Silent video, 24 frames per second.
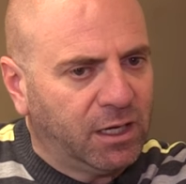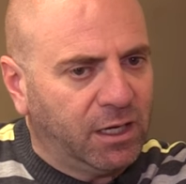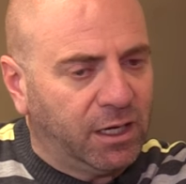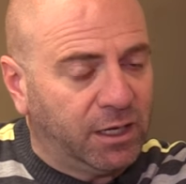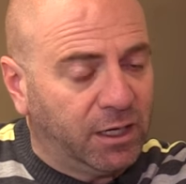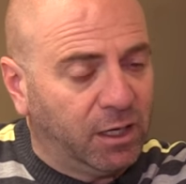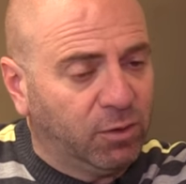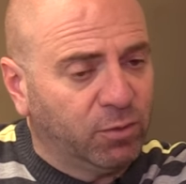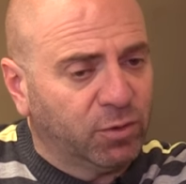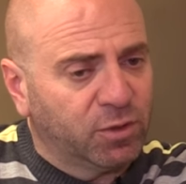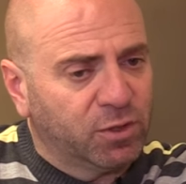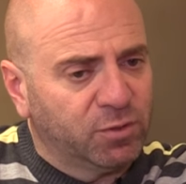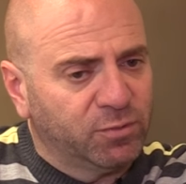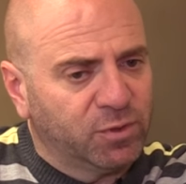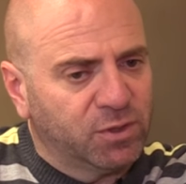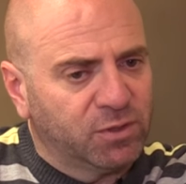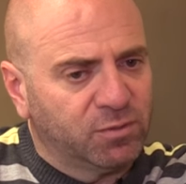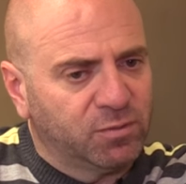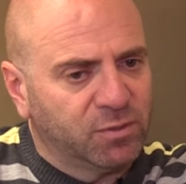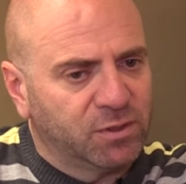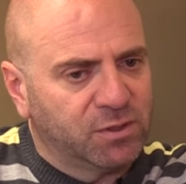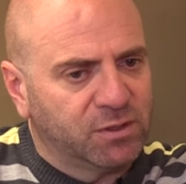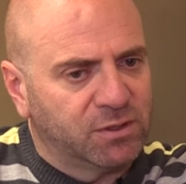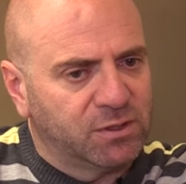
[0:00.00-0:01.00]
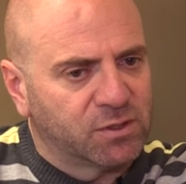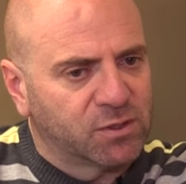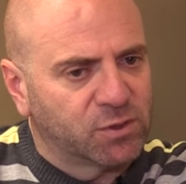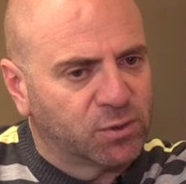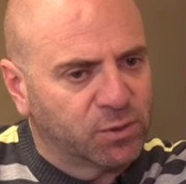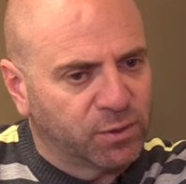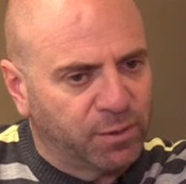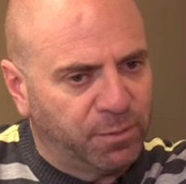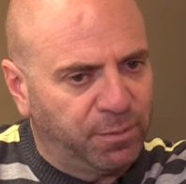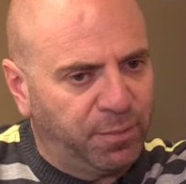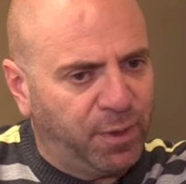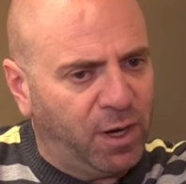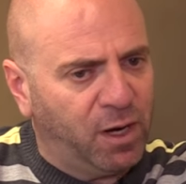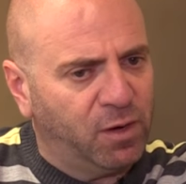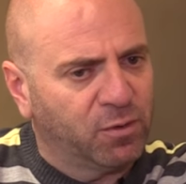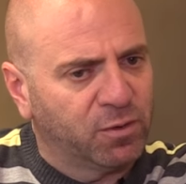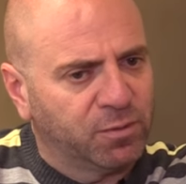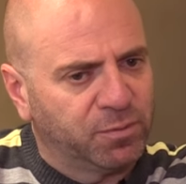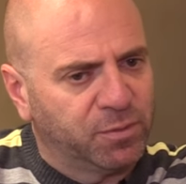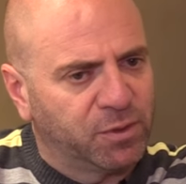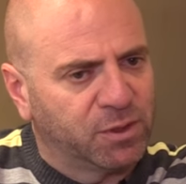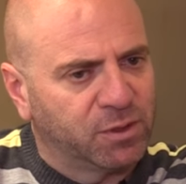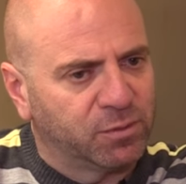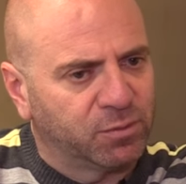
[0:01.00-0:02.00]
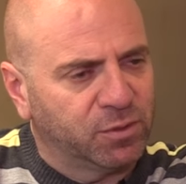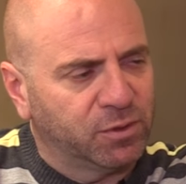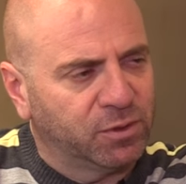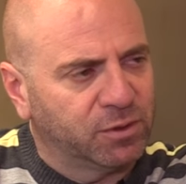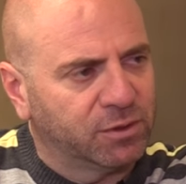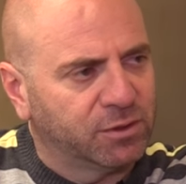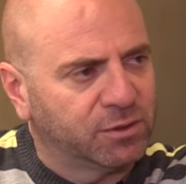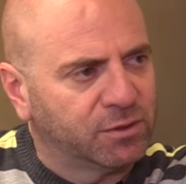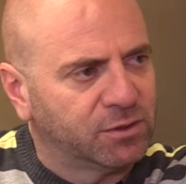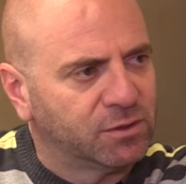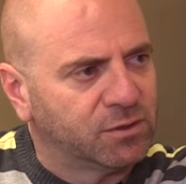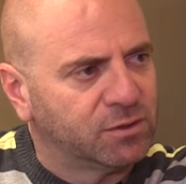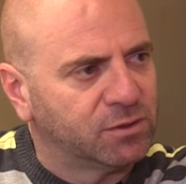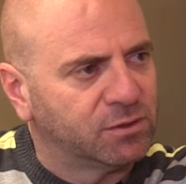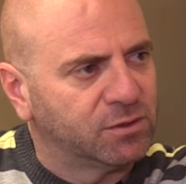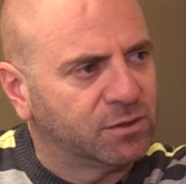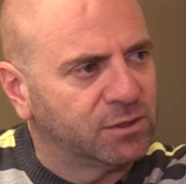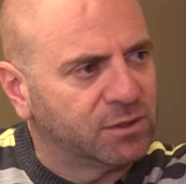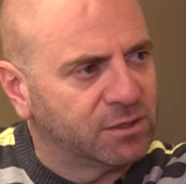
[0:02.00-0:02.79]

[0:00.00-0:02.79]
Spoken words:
And our commitment is to empower people to